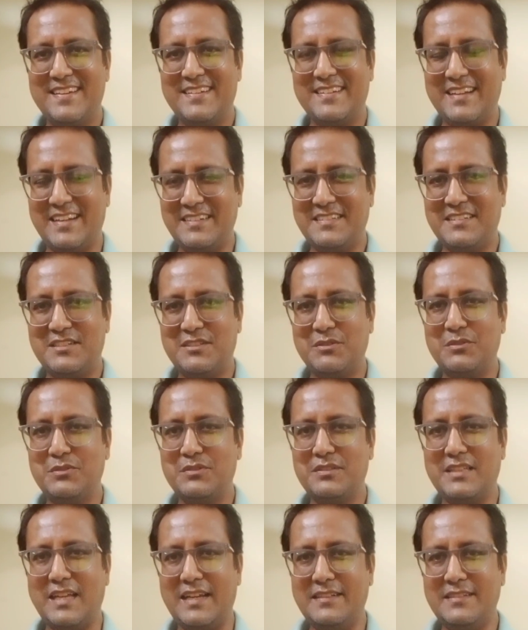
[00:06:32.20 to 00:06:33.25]
right? So
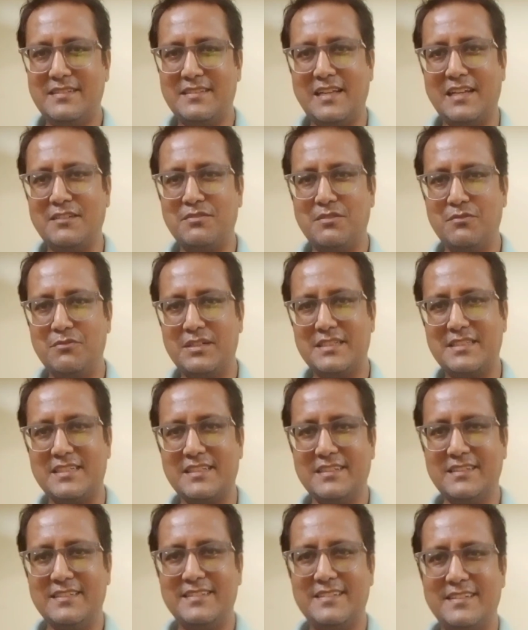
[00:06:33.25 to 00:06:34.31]
thanks for watching,
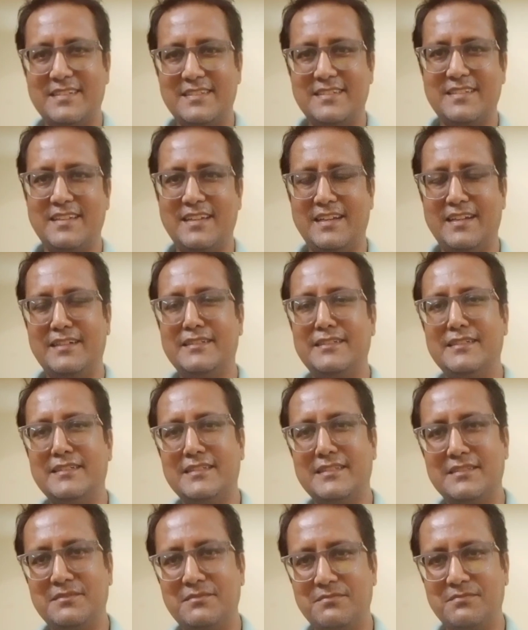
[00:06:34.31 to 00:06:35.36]
and
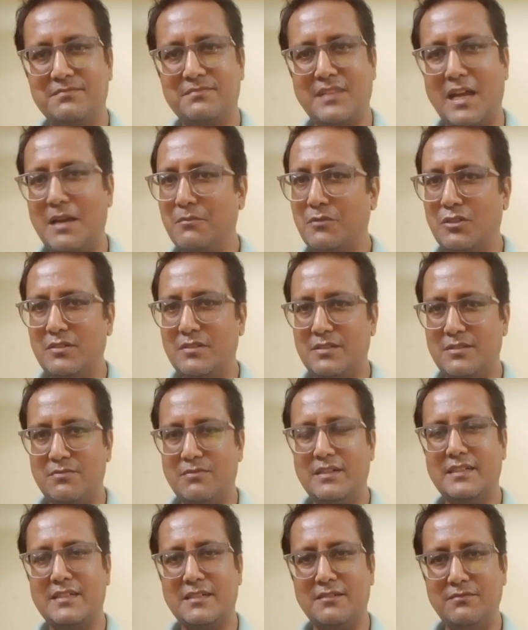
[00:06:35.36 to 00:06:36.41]
I'm always
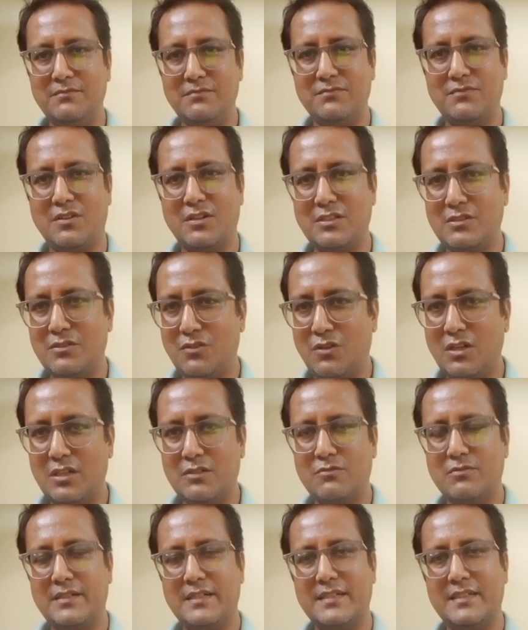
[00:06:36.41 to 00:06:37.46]
welcome for your all
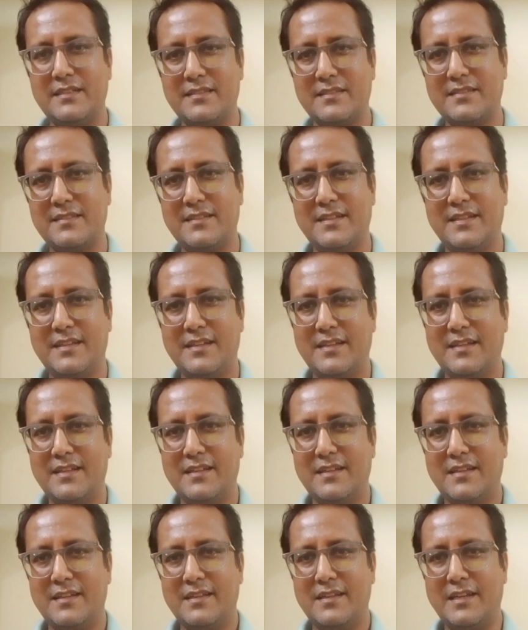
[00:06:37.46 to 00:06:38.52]
queries,
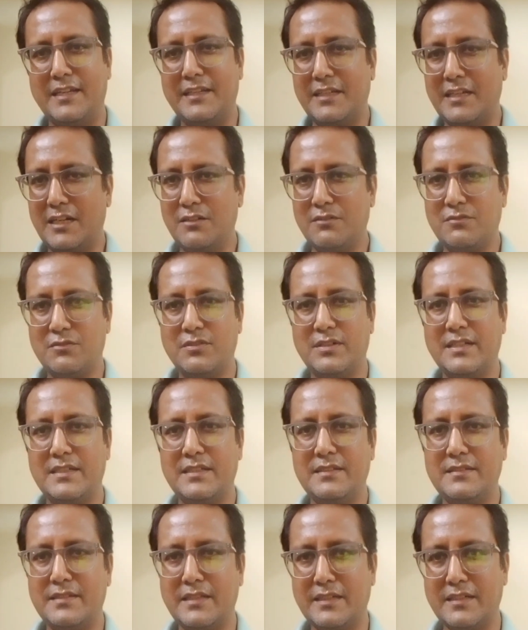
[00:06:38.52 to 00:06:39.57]
any kind of
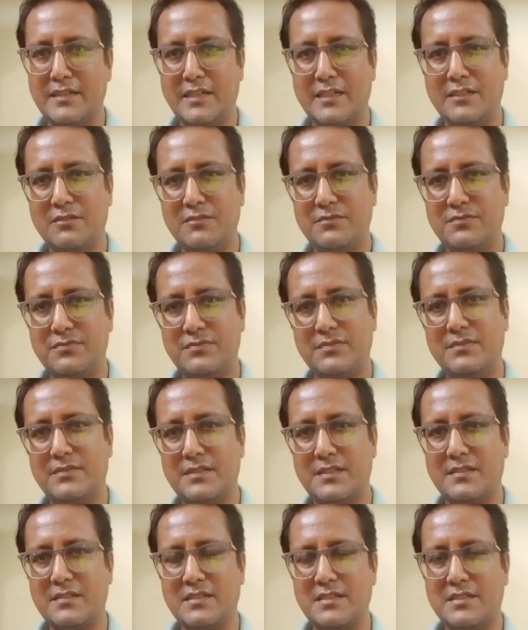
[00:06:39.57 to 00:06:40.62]
queries, any kind of
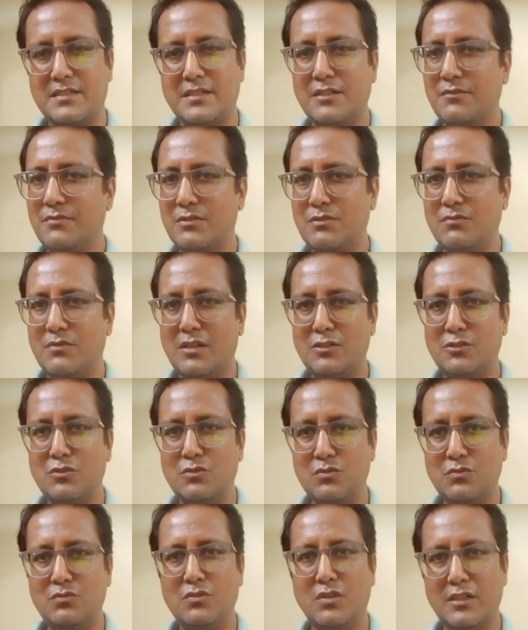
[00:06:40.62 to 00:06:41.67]
discussion if you want to
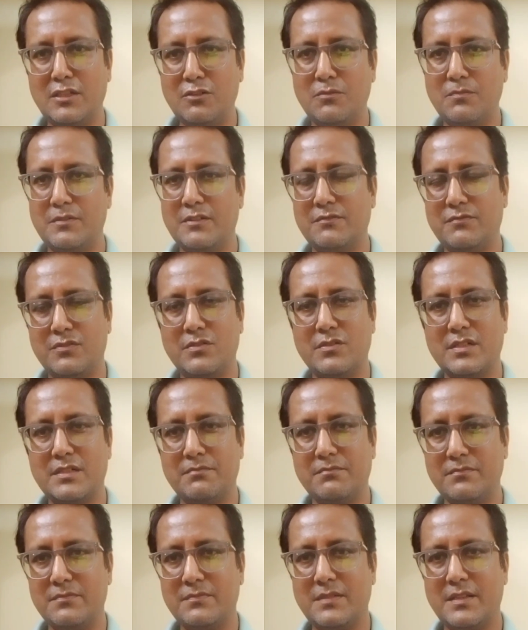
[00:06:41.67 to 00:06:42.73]
do on an open
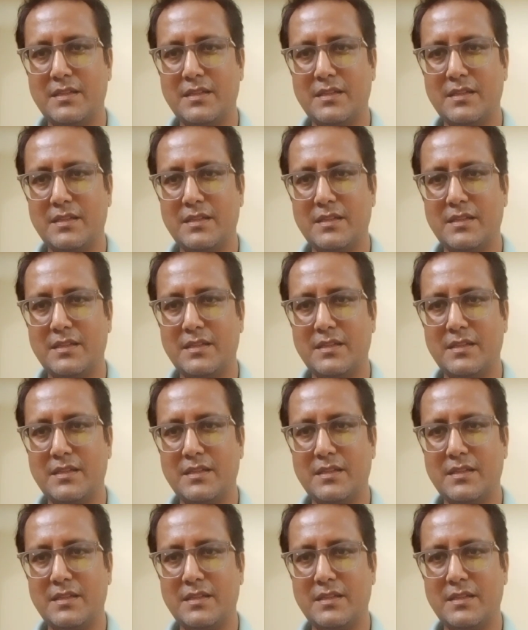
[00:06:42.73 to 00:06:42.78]
forum,